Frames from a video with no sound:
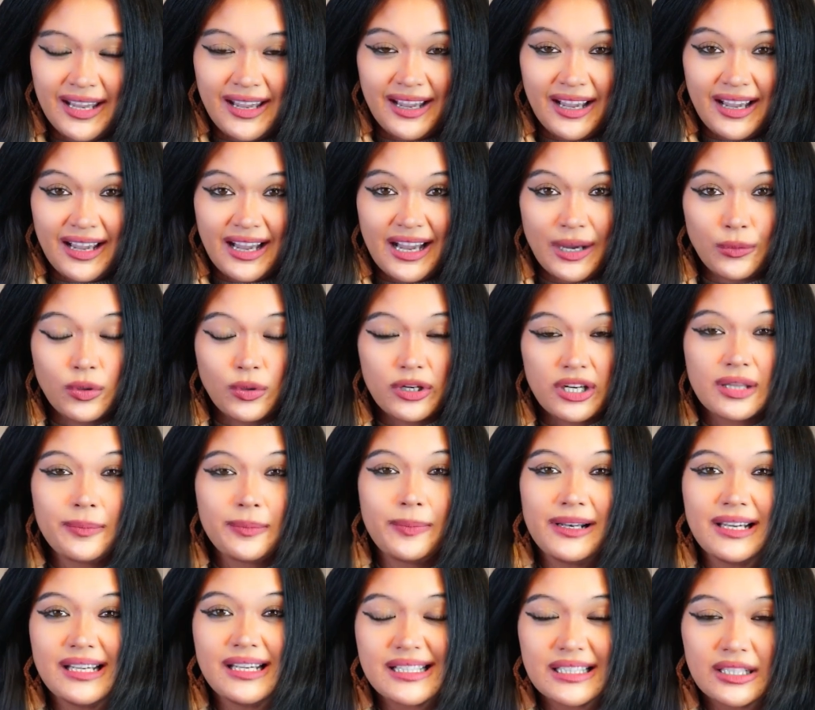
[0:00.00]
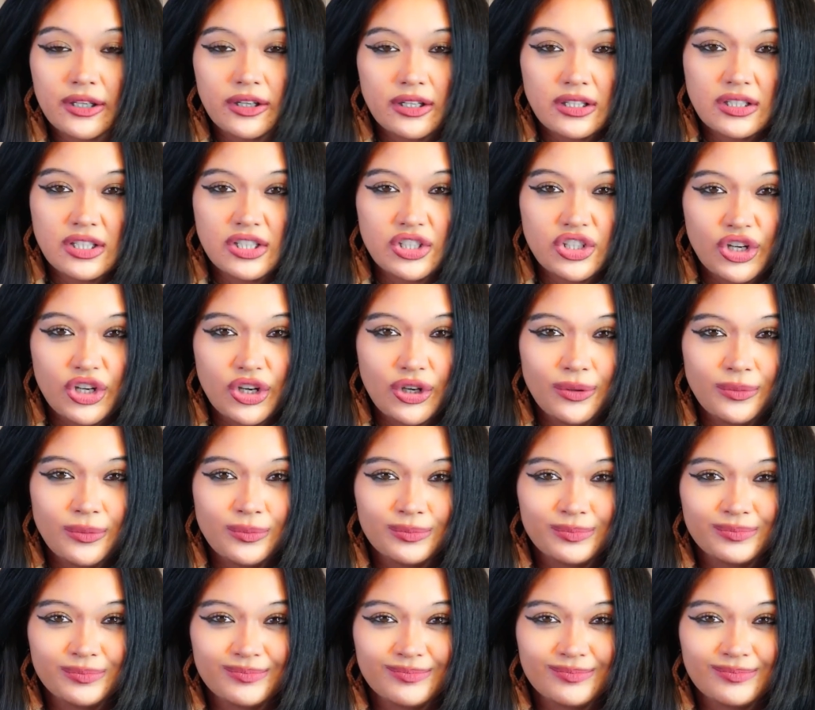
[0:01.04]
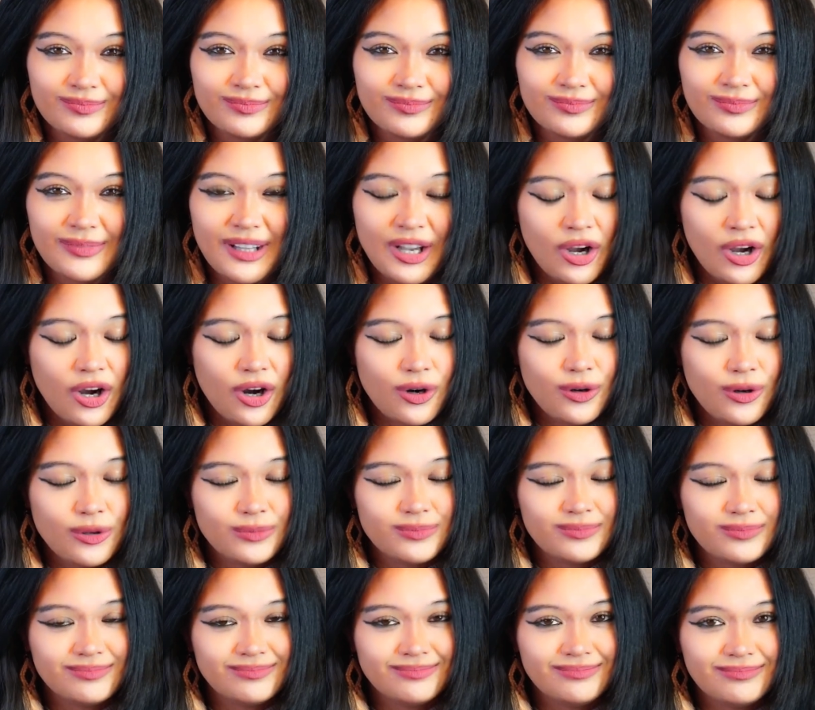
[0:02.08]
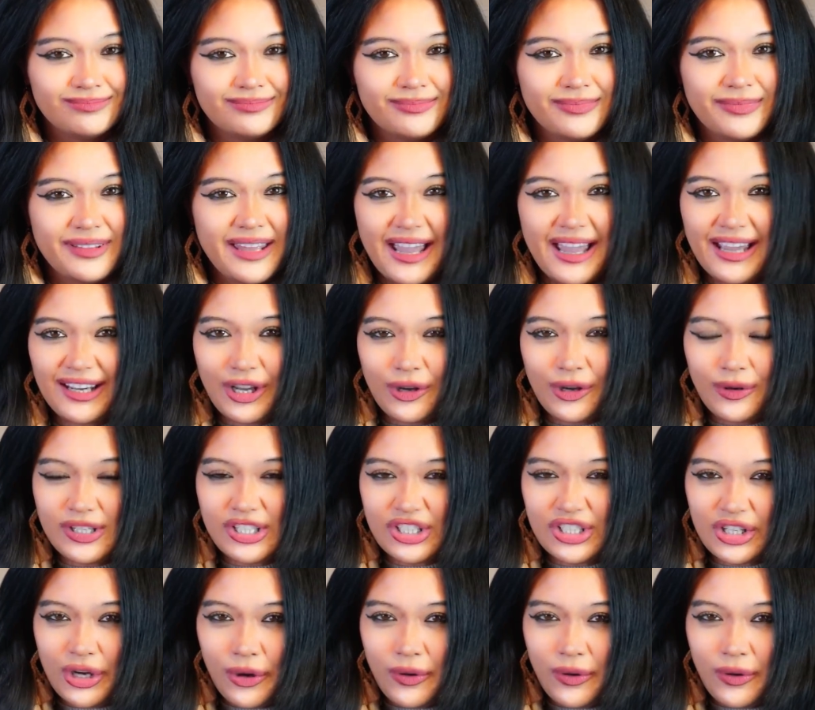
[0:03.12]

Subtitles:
And what are the police going to do? Oh, they're going to go and